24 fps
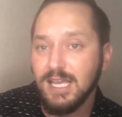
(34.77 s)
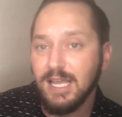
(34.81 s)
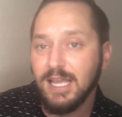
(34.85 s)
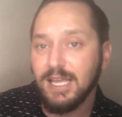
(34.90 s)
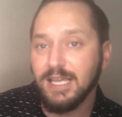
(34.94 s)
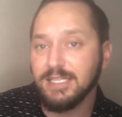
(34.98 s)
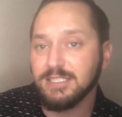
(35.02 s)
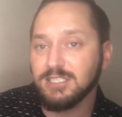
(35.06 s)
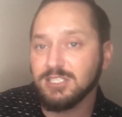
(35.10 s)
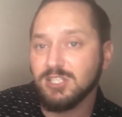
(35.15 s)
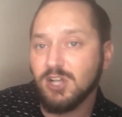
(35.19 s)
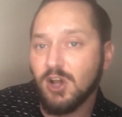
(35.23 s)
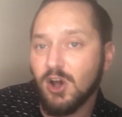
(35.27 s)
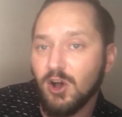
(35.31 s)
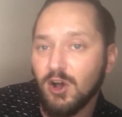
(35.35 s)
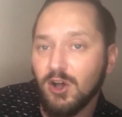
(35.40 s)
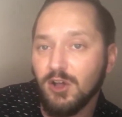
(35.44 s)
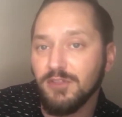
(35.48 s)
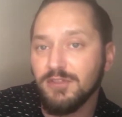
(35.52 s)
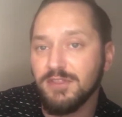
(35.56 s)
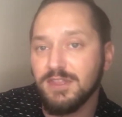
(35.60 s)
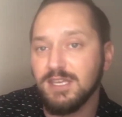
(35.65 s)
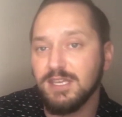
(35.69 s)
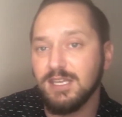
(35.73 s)
It's
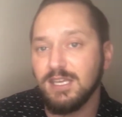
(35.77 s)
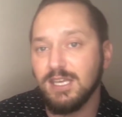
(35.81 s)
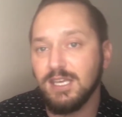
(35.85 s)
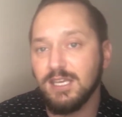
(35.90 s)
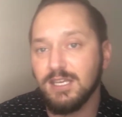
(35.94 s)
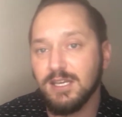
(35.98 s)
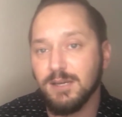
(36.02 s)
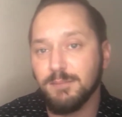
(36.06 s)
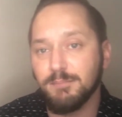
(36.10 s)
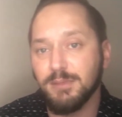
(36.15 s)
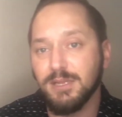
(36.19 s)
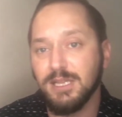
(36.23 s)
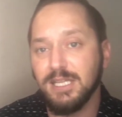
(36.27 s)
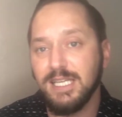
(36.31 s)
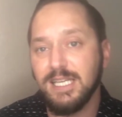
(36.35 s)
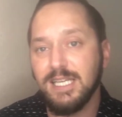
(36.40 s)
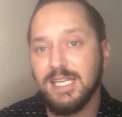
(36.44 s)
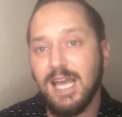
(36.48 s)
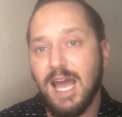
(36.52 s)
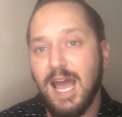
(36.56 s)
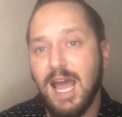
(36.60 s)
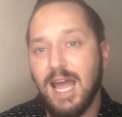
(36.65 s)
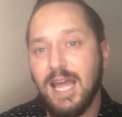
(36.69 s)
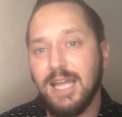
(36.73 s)
called The Complete
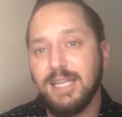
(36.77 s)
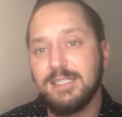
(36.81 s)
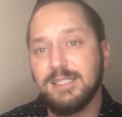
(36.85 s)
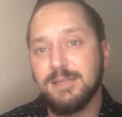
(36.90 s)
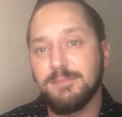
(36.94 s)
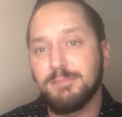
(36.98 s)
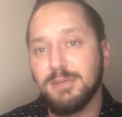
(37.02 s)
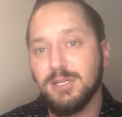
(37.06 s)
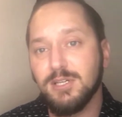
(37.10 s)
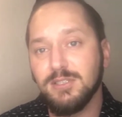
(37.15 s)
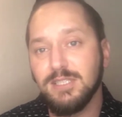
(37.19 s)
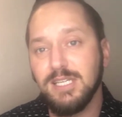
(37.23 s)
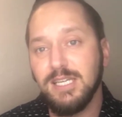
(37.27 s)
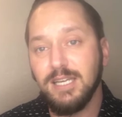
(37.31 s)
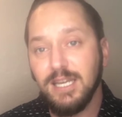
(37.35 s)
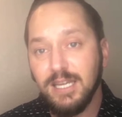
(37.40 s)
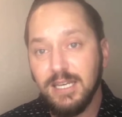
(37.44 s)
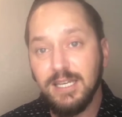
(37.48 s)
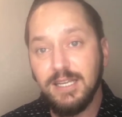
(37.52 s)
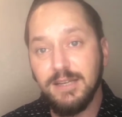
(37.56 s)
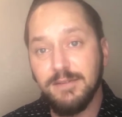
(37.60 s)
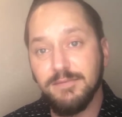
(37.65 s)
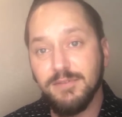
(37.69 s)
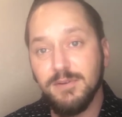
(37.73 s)
Guide to Building
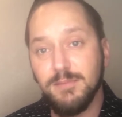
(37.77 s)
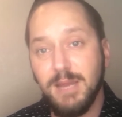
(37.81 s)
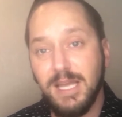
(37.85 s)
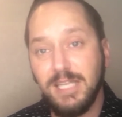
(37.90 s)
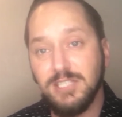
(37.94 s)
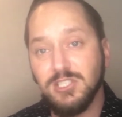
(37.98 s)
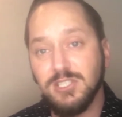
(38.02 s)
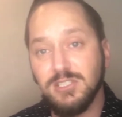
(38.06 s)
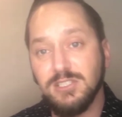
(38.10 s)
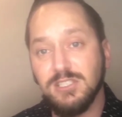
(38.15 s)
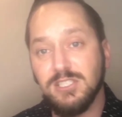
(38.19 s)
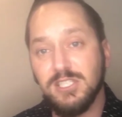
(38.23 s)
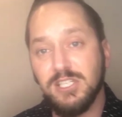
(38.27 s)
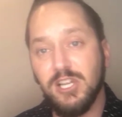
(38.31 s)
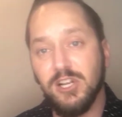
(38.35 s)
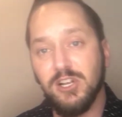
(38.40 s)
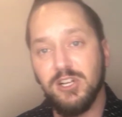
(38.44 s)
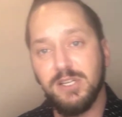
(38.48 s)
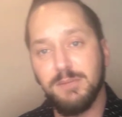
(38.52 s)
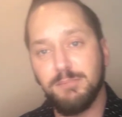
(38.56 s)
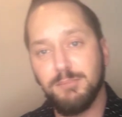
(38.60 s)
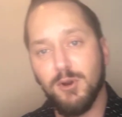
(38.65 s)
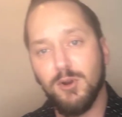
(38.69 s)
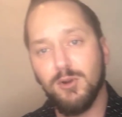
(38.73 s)
an Information
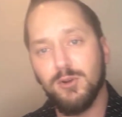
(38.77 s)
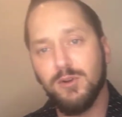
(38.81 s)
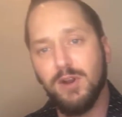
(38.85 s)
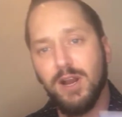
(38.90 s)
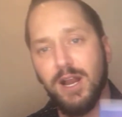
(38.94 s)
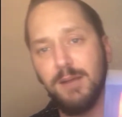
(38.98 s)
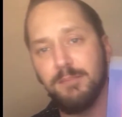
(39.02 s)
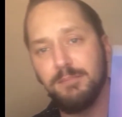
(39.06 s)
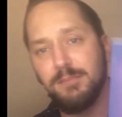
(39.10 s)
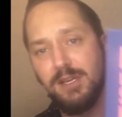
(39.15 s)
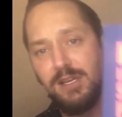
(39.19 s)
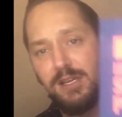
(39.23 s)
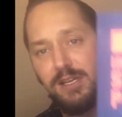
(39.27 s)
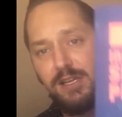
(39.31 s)
Security Program.